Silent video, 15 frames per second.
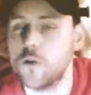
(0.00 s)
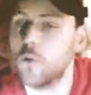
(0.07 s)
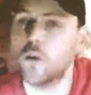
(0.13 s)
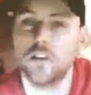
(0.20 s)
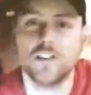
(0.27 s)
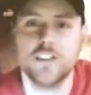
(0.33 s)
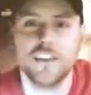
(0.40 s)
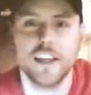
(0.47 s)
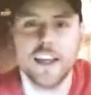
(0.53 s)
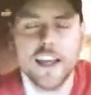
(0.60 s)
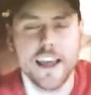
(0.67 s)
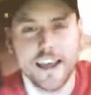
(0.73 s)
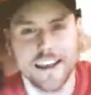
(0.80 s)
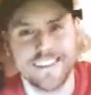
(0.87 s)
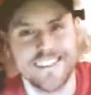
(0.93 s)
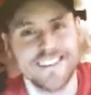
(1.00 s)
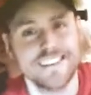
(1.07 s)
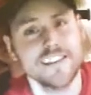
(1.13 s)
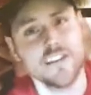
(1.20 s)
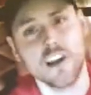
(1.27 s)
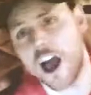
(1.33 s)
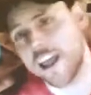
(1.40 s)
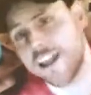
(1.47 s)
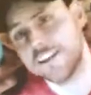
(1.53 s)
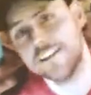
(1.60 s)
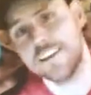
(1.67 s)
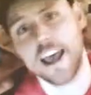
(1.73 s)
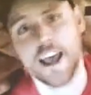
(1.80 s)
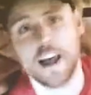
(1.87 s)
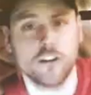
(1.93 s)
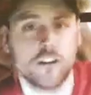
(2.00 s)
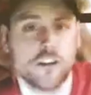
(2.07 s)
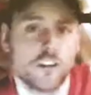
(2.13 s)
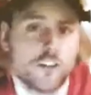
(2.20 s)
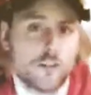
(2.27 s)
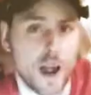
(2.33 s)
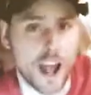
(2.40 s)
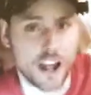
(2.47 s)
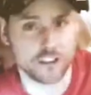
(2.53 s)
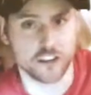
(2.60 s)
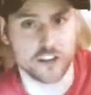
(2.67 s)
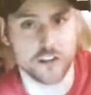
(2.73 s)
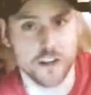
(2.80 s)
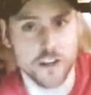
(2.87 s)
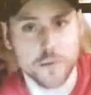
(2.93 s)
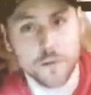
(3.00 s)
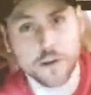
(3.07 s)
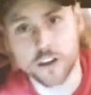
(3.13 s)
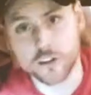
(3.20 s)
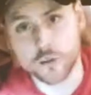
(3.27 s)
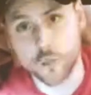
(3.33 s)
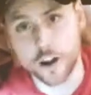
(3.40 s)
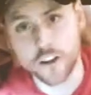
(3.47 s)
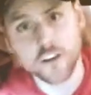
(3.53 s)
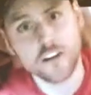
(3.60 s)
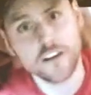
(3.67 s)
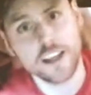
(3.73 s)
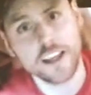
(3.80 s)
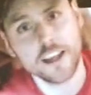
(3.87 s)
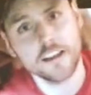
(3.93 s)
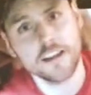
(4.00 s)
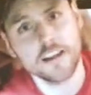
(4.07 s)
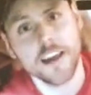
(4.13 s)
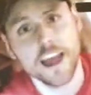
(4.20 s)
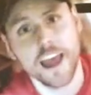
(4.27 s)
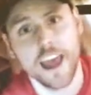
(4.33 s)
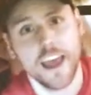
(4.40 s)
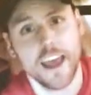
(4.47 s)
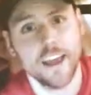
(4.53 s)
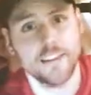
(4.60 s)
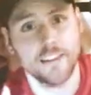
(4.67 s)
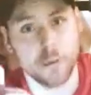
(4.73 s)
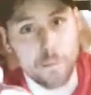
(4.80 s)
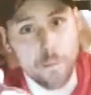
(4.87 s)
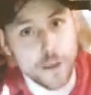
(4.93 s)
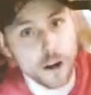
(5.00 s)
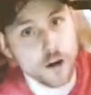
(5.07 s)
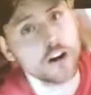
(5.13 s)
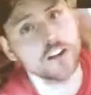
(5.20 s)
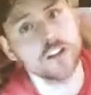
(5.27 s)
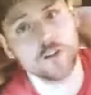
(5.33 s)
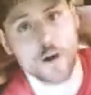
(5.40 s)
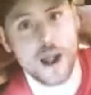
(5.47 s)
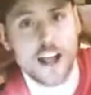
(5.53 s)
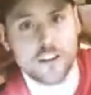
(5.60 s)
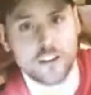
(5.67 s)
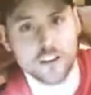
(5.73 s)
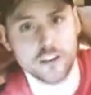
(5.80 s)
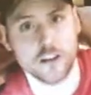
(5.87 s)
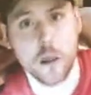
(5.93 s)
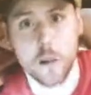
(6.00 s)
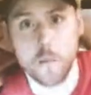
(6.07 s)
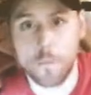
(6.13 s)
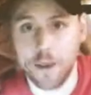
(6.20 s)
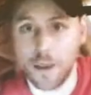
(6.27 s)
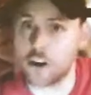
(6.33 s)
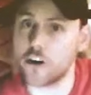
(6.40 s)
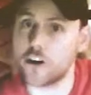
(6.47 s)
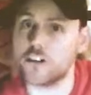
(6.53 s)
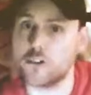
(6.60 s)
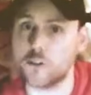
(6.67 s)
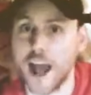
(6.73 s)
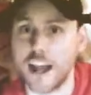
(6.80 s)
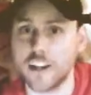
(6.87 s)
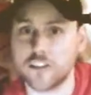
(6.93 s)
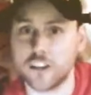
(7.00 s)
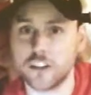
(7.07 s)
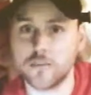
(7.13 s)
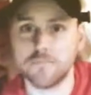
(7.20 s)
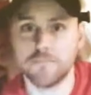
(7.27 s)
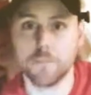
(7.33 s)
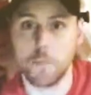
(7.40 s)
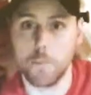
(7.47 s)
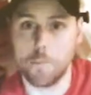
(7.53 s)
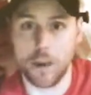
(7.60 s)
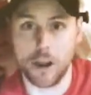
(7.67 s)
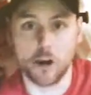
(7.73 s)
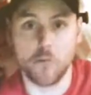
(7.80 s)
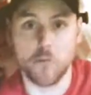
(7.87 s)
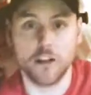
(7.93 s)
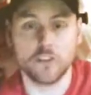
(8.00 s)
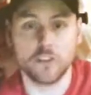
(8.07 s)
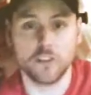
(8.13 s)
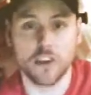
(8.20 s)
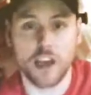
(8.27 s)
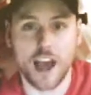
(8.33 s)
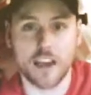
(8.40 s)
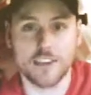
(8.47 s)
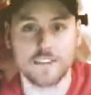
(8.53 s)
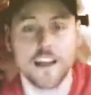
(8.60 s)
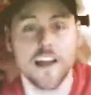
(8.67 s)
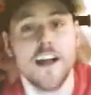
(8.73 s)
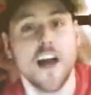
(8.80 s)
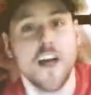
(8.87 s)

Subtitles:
and you will see it's night and day on contraction. Because what you need is a bigger contraction Bigger contraction, bigger muscle, guys.